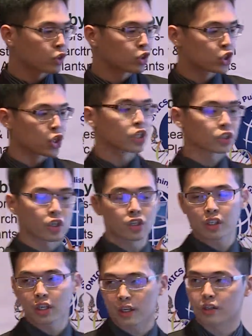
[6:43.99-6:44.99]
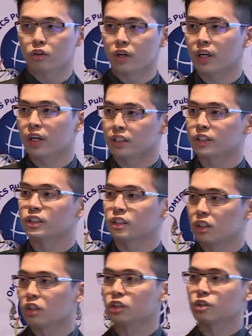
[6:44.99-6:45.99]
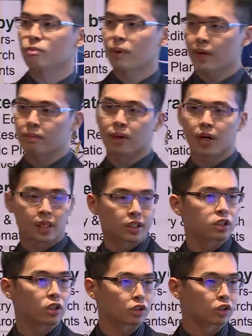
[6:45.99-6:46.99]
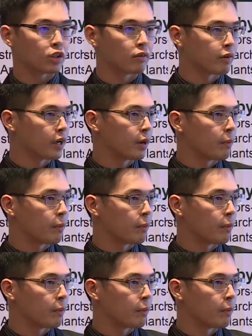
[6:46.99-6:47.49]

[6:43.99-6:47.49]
search online, you can actually see lots of papers, lots of